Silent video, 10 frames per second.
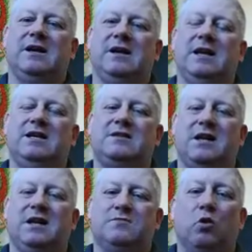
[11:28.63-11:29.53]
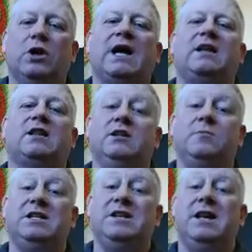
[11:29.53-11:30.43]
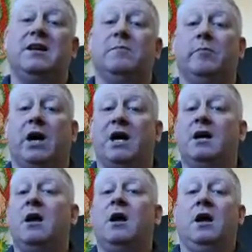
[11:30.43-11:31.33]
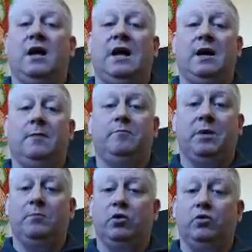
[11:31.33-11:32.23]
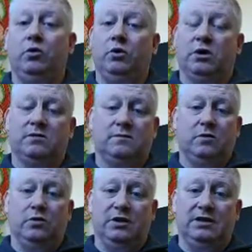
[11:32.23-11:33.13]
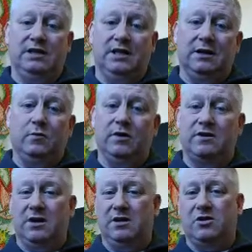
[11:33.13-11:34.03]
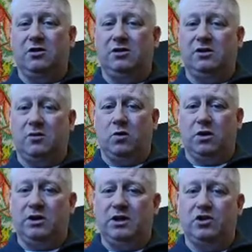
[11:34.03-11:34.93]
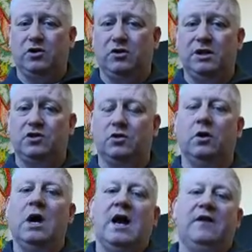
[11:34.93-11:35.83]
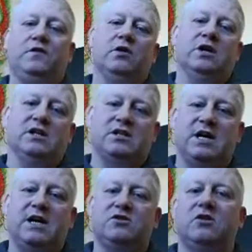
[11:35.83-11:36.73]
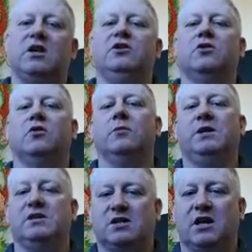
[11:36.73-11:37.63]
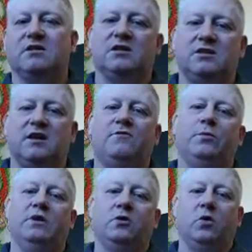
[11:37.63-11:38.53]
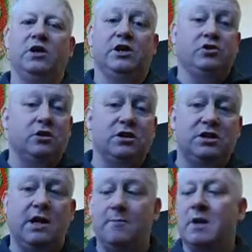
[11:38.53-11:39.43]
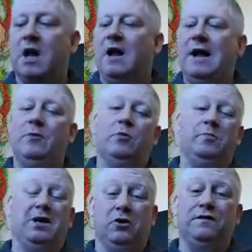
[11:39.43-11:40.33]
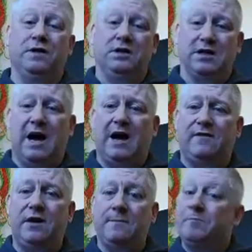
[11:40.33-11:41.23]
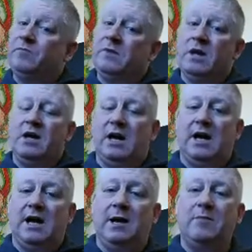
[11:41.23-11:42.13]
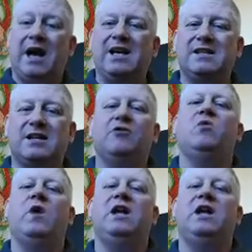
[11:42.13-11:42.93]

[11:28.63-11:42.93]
is more likely to be taken by people who are dealing with internal quality assurance. So if you're an assessor and you're going to be discussing stuff with the quality assurance team, it would be good for you to have it. And it's a great way